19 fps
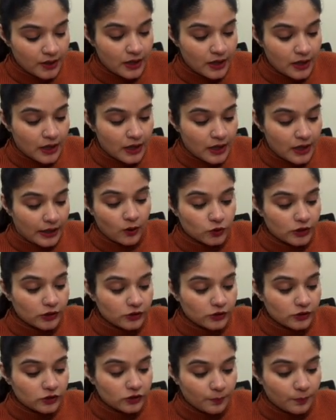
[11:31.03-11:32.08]
Now this
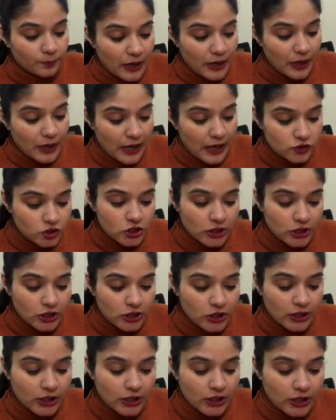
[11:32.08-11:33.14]
branched chain of
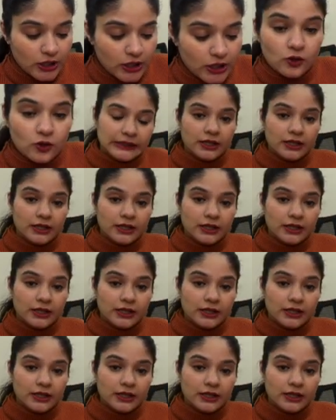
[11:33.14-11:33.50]
C